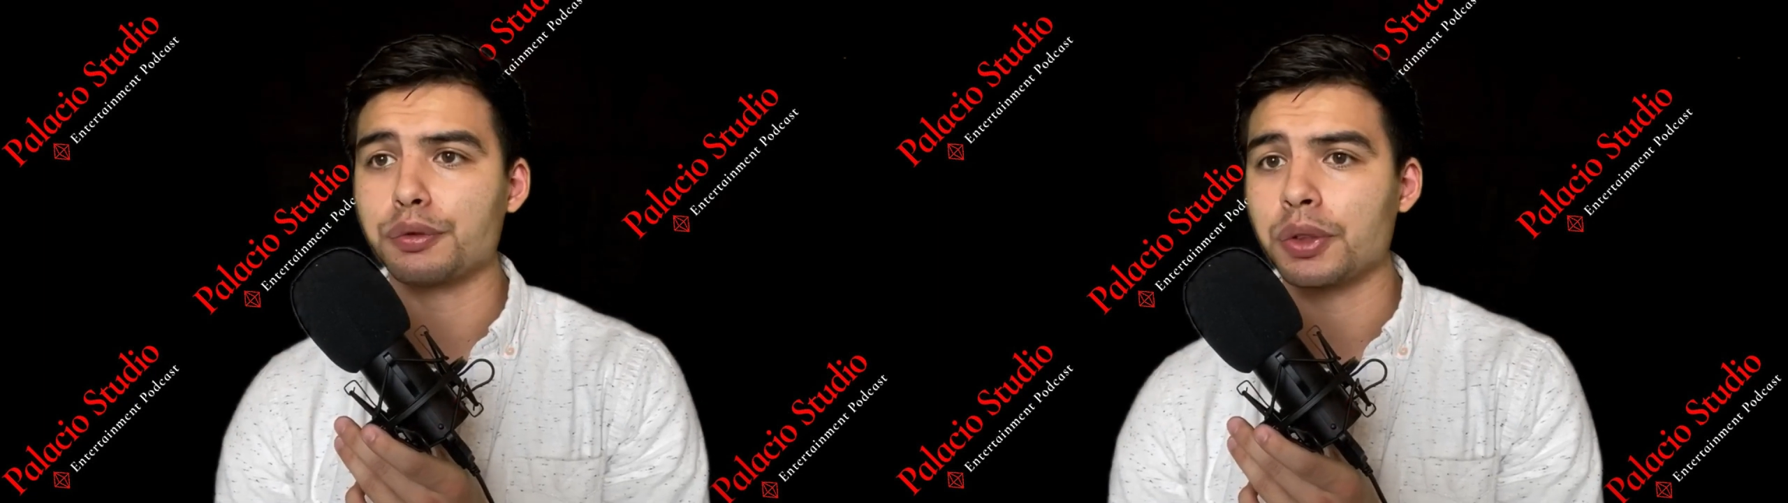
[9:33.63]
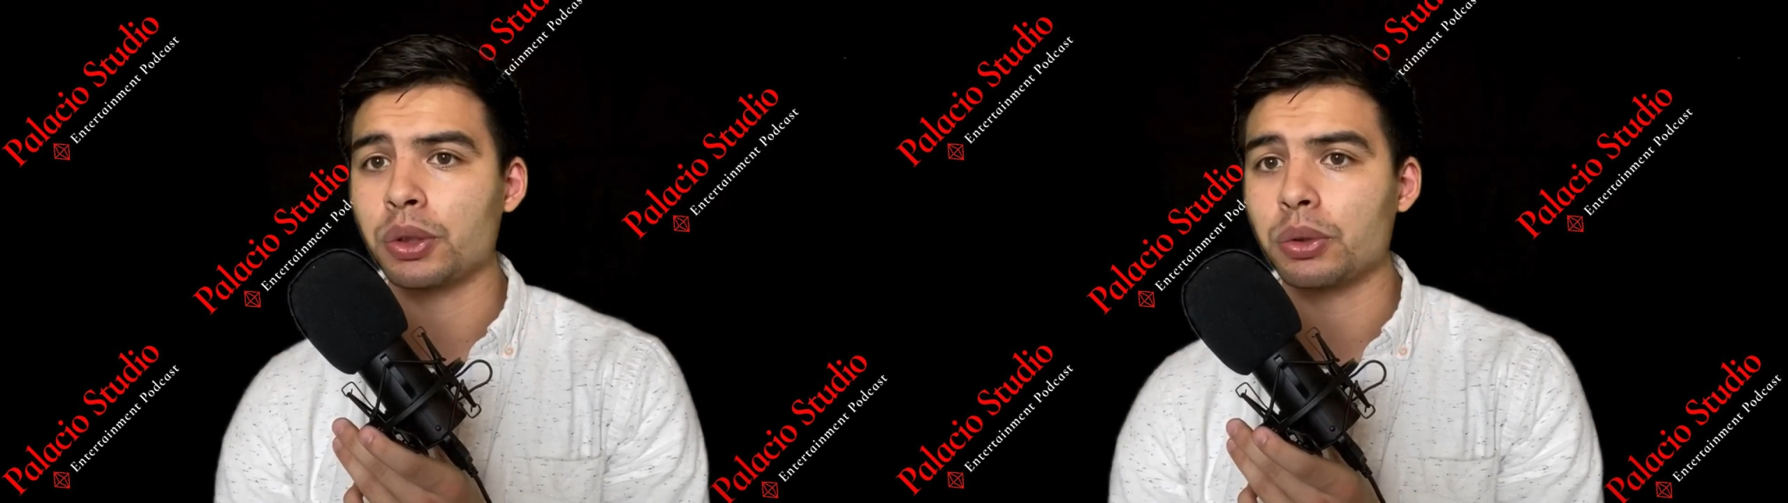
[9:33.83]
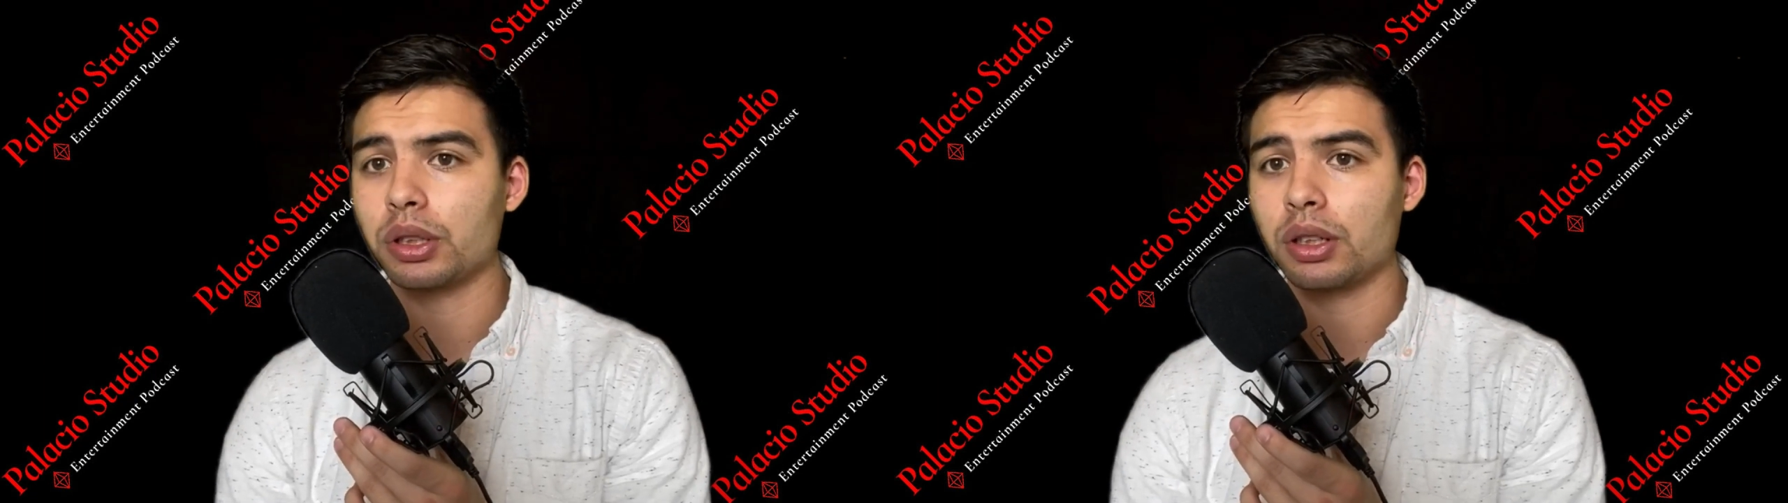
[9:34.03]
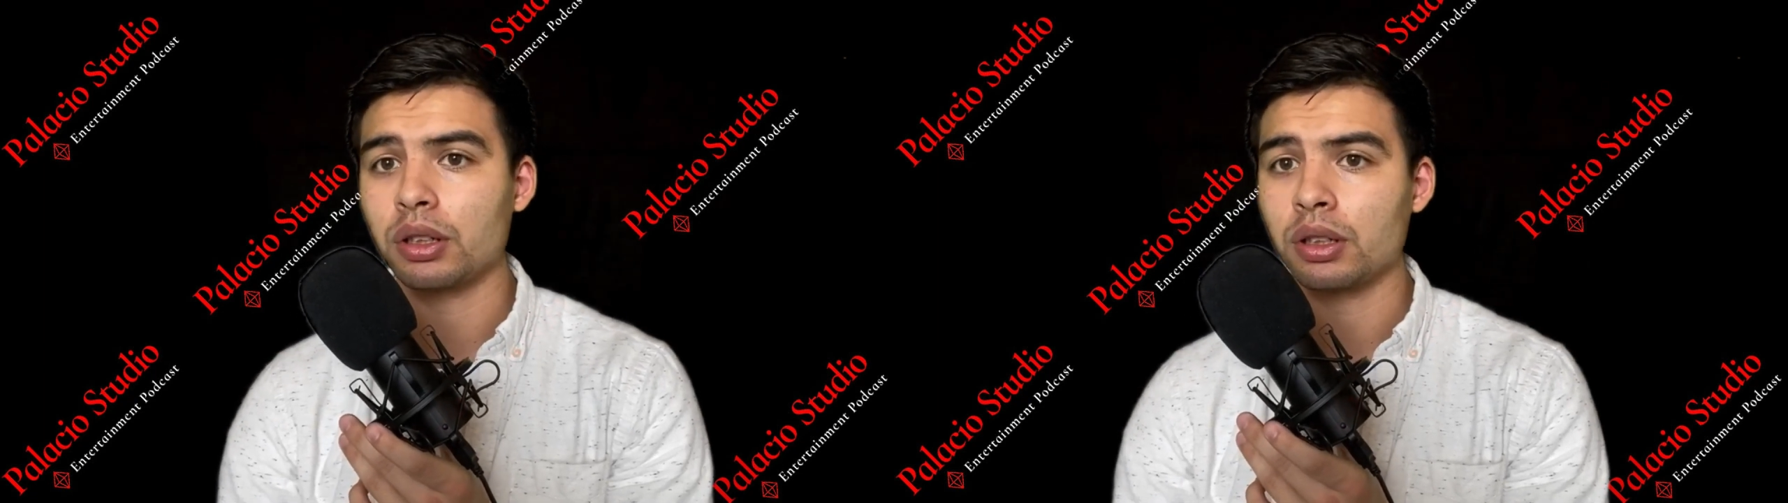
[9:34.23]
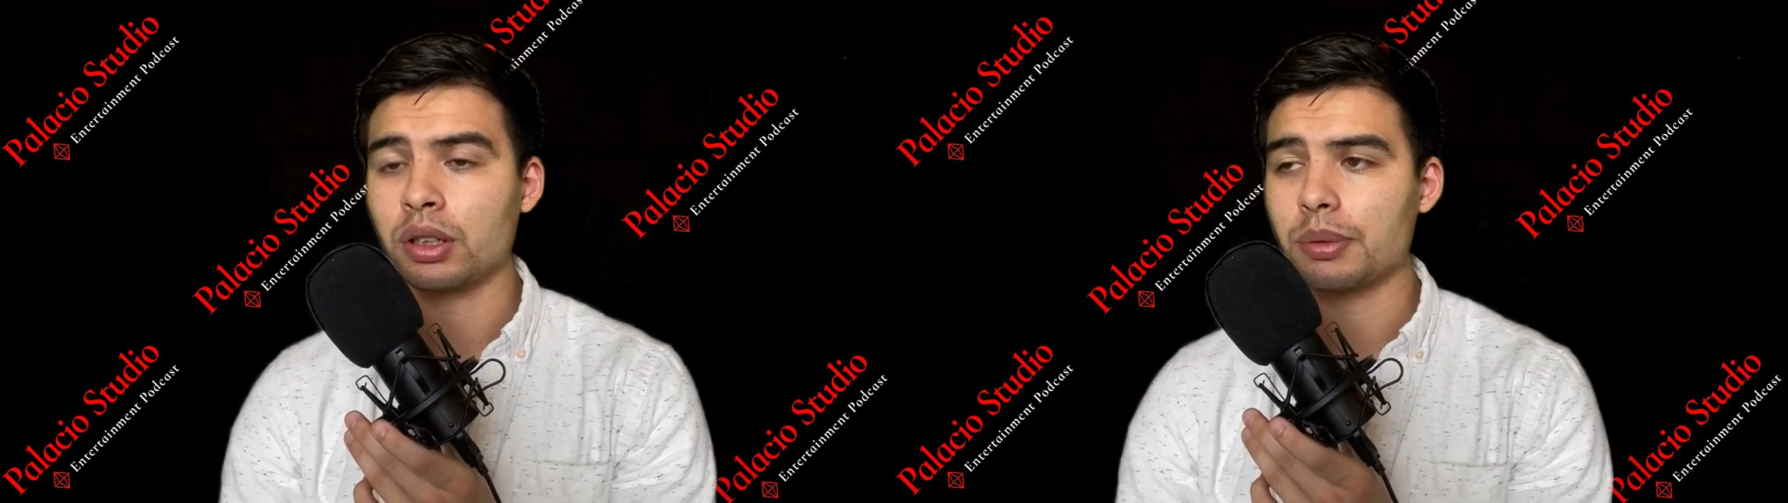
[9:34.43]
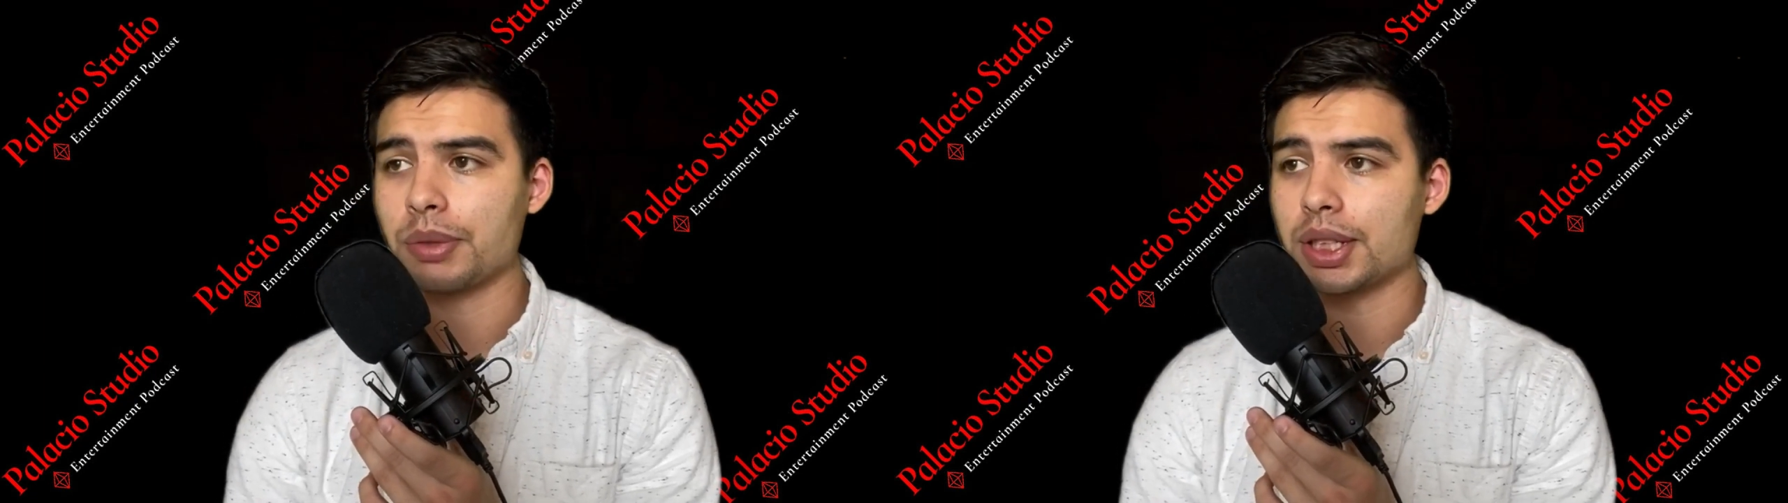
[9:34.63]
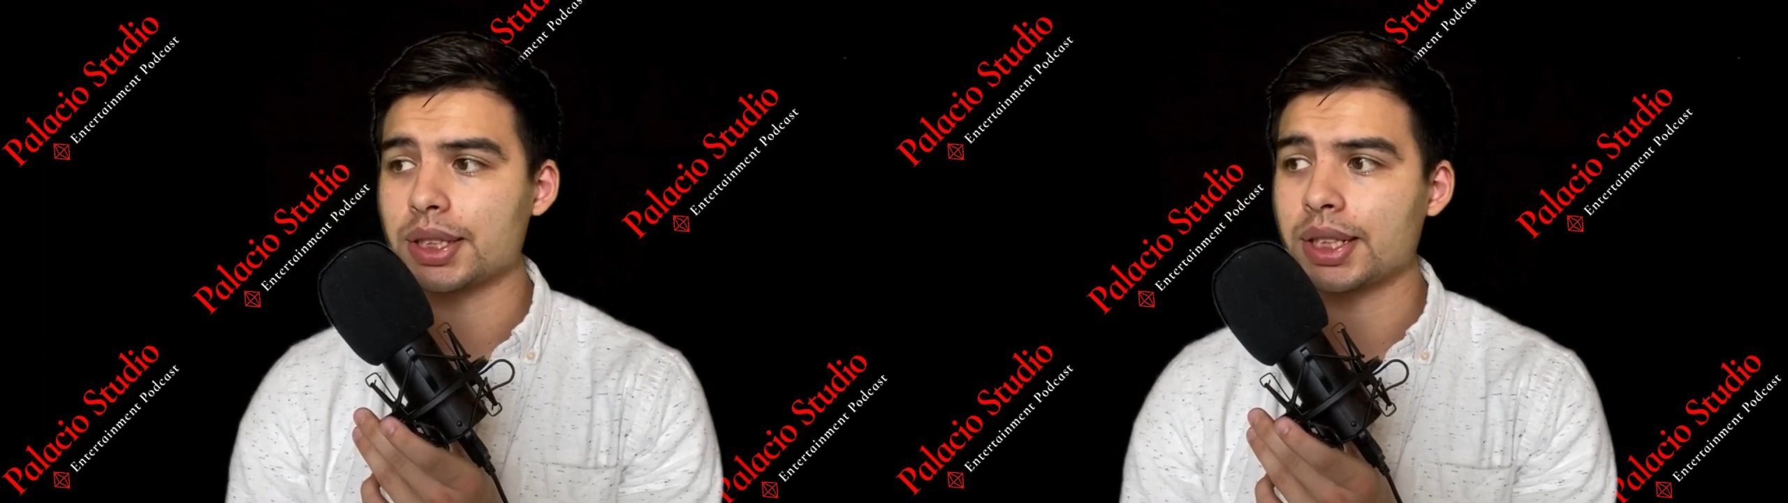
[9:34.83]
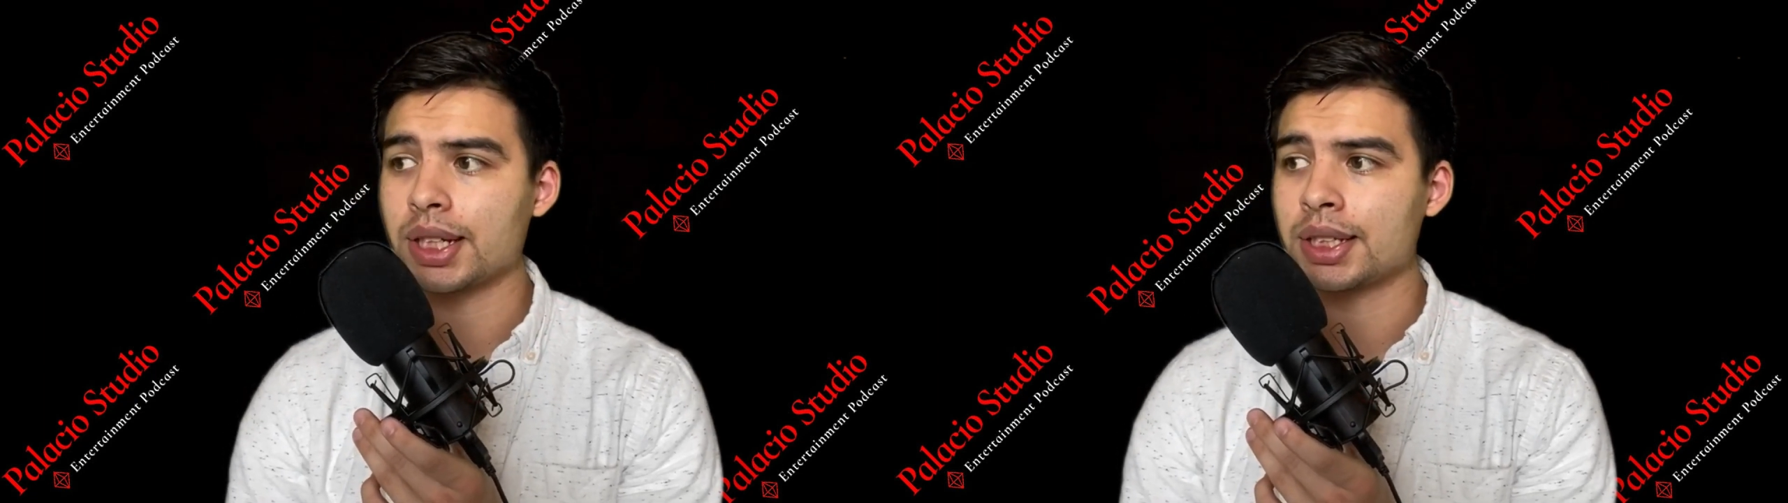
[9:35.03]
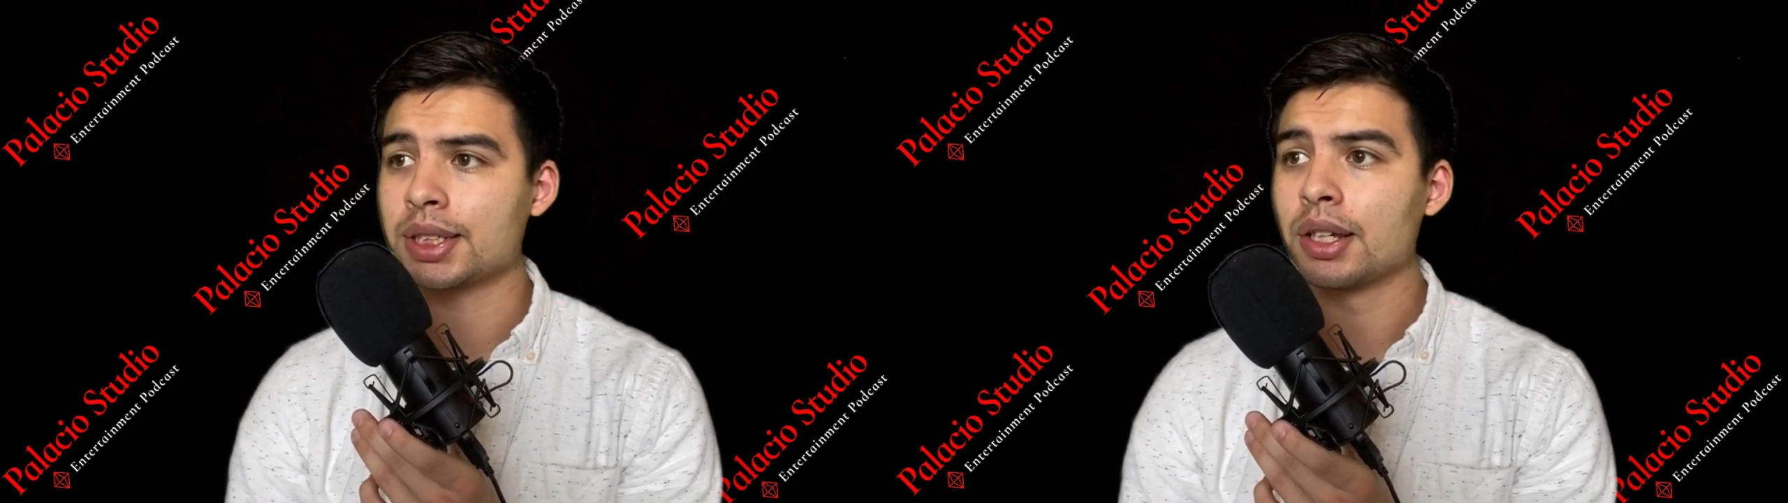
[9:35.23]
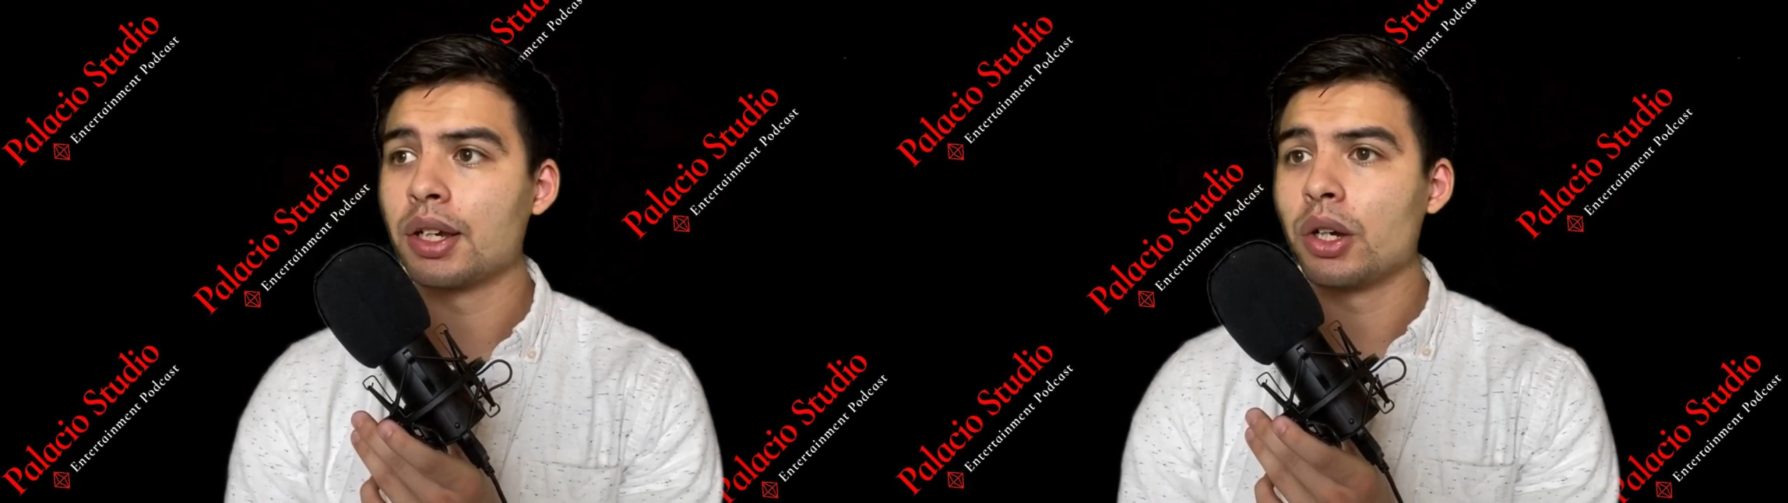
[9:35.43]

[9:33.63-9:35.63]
phone um, these kids